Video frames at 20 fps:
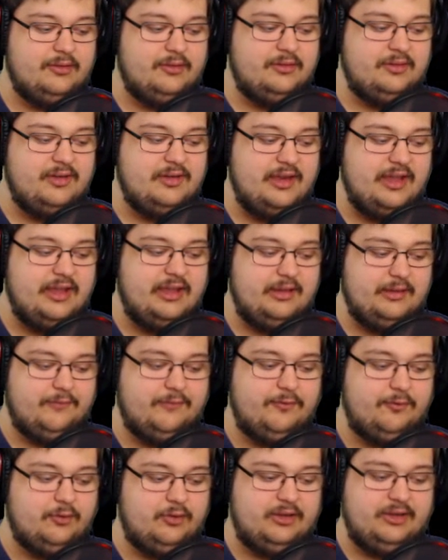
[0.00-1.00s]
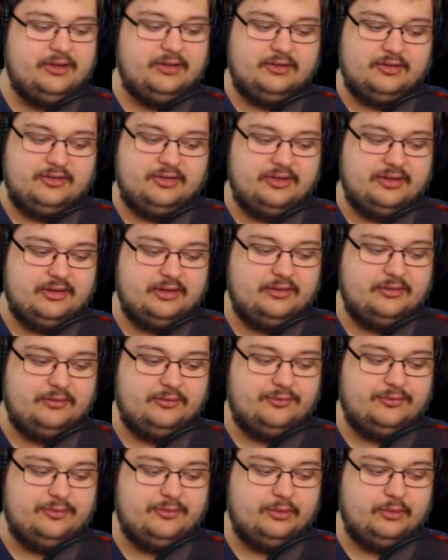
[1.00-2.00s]
Nay fully
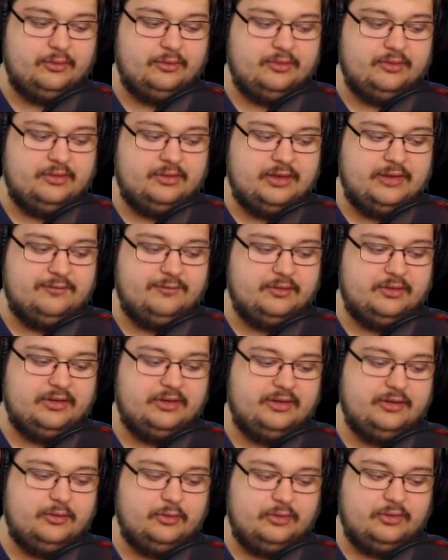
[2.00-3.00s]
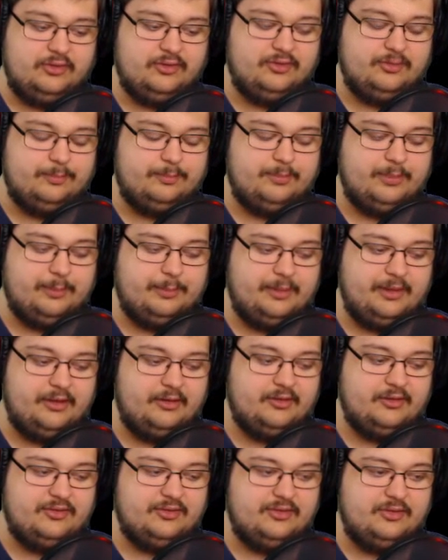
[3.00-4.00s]
yourself, you, fully yours,
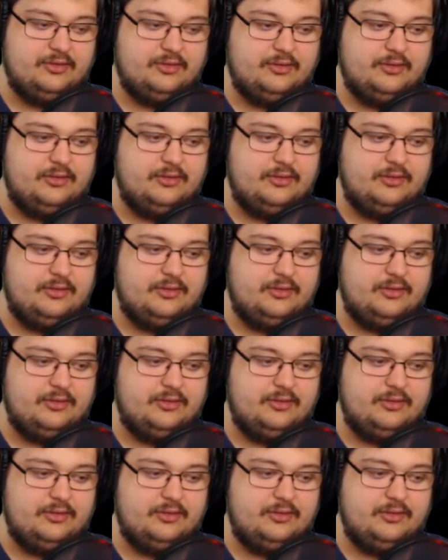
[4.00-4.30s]
Papyrus.